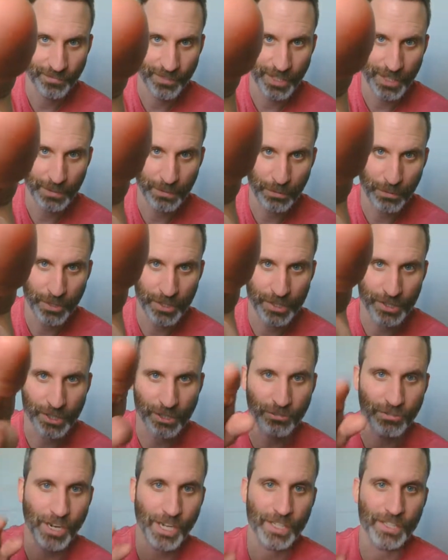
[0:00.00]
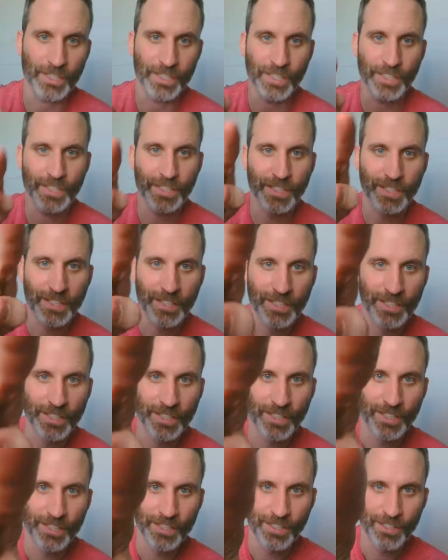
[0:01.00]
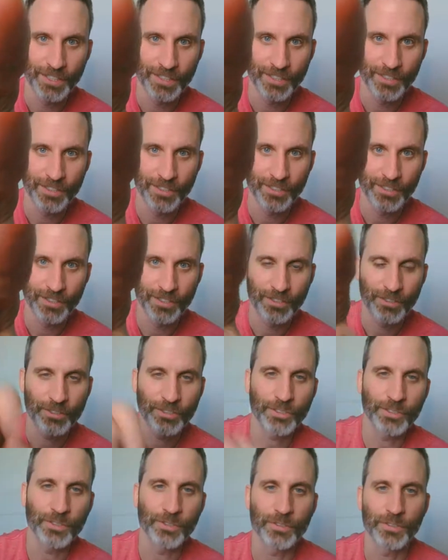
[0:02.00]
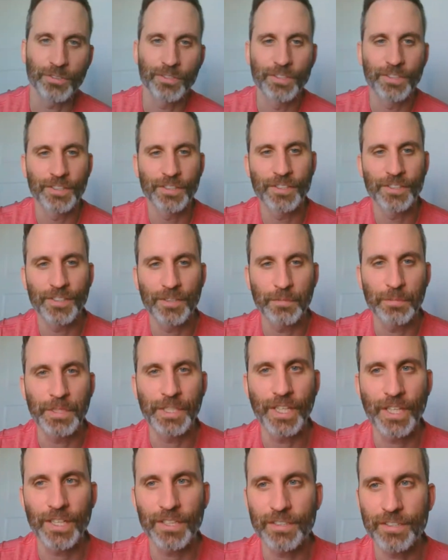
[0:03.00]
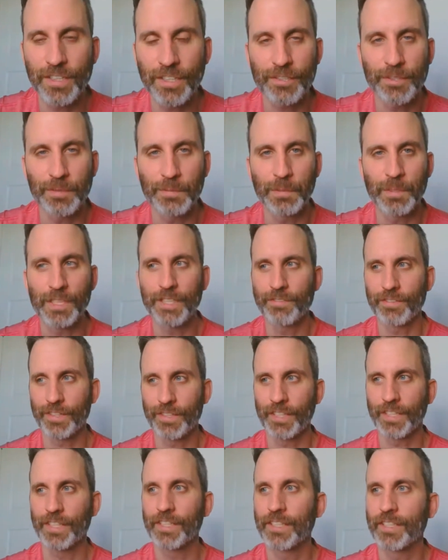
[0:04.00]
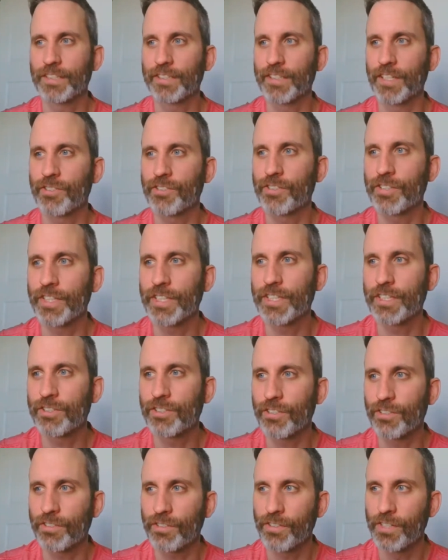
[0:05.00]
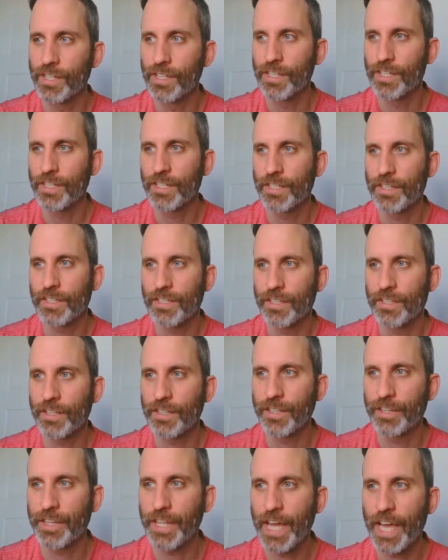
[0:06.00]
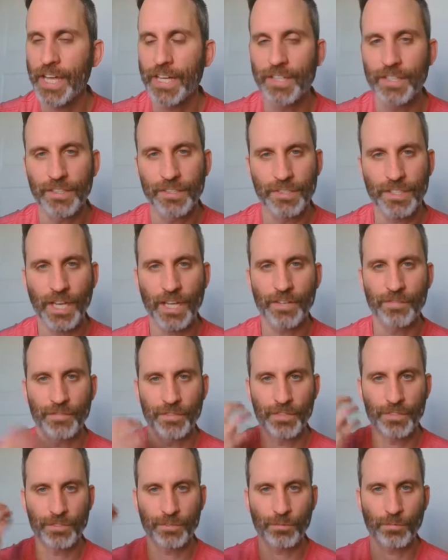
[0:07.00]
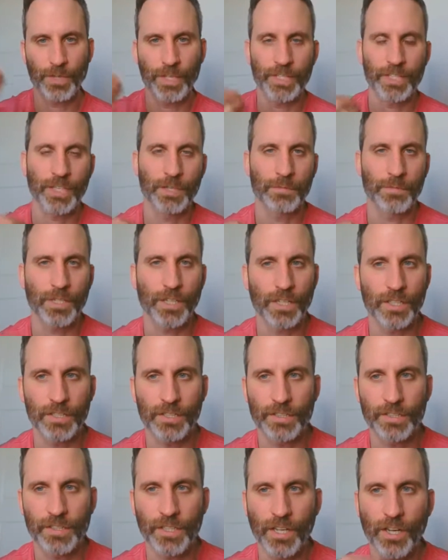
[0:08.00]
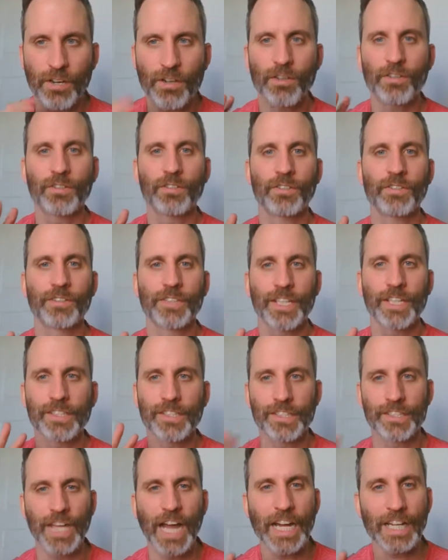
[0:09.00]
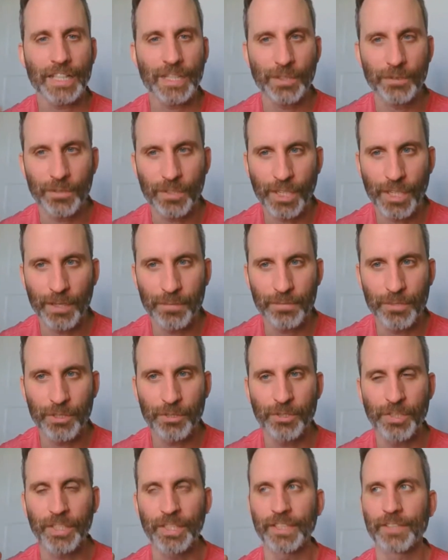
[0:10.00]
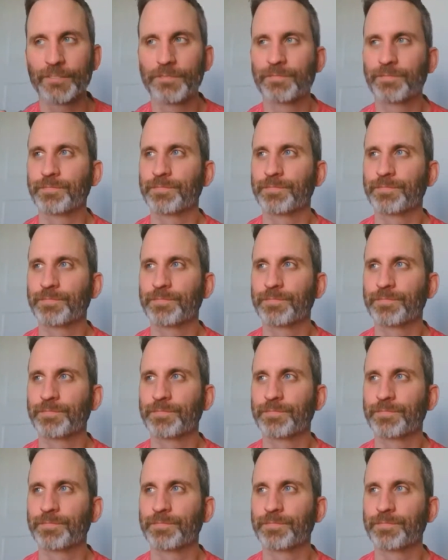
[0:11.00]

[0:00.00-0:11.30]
It points directly to the BS that you're believing in, essentially. And so that is kind of this wake up call to say, oh, that's exactly what I'm doing.